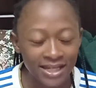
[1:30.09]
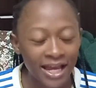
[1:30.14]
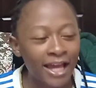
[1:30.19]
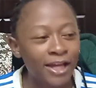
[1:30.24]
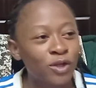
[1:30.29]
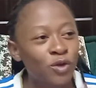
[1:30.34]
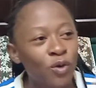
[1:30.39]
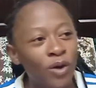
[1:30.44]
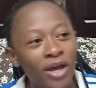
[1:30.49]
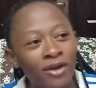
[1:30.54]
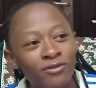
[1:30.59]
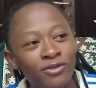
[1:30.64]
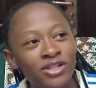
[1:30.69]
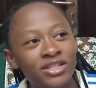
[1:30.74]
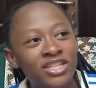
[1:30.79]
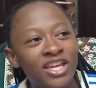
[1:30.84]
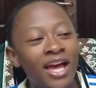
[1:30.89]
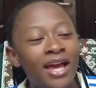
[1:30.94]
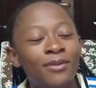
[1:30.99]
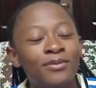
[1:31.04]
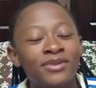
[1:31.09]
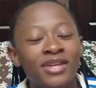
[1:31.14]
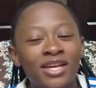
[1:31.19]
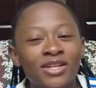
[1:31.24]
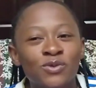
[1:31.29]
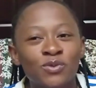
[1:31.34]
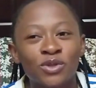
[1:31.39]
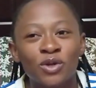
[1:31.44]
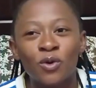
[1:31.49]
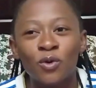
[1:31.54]
I know every time,
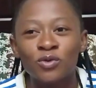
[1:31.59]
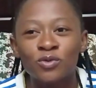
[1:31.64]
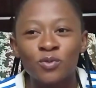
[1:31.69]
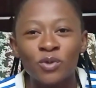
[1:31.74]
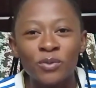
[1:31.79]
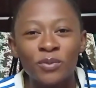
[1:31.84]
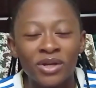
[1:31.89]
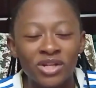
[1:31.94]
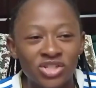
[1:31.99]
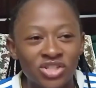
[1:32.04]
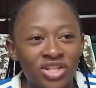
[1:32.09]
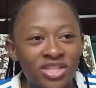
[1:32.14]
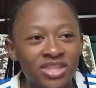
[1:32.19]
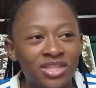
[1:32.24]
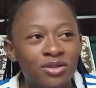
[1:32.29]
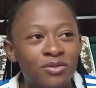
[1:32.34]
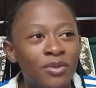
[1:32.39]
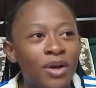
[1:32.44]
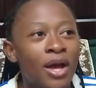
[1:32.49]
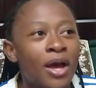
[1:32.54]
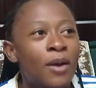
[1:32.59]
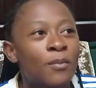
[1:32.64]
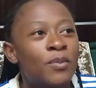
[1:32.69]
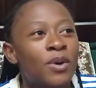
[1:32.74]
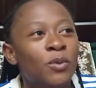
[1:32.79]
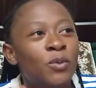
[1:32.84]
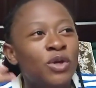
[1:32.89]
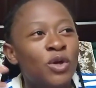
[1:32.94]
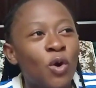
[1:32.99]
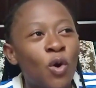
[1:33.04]
yes, we mention them,
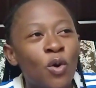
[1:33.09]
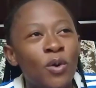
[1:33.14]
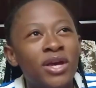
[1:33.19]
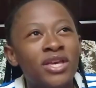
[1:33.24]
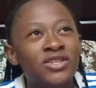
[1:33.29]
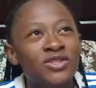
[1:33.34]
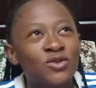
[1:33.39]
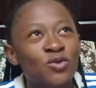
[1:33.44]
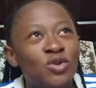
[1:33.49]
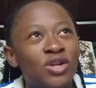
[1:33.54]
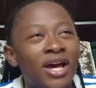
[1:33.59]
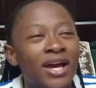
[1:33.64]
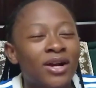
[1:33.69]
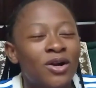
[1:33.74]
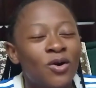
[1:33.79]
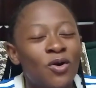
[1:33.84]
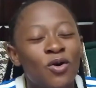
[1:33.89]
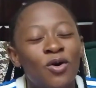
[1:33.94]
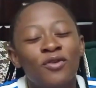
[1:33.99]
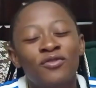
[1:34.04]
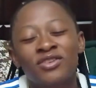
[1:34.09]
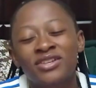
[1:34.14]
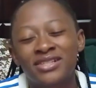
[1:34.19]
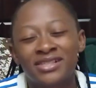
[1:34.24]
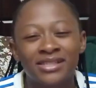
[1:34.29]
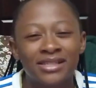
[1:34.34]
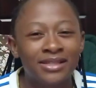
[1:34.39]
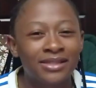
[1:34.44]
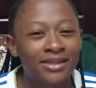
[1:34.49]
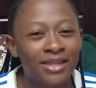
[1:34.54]
but we always know, like, oh,
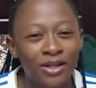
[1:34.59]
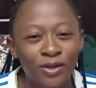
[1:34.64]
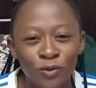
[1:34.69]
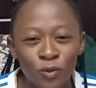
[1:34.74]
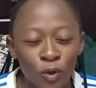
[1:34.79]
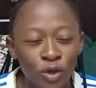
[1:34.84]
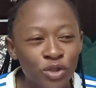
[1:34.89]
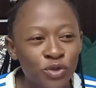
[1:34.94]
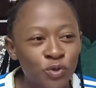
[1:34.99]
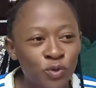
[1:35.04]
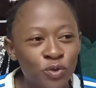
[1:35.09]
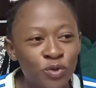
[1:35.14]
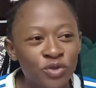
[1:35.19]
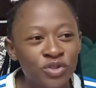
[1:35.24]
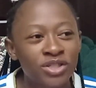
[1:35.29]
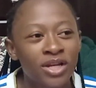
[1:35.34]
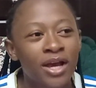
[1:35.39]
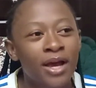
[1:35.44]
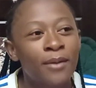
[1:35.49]
obviously they're going to lose.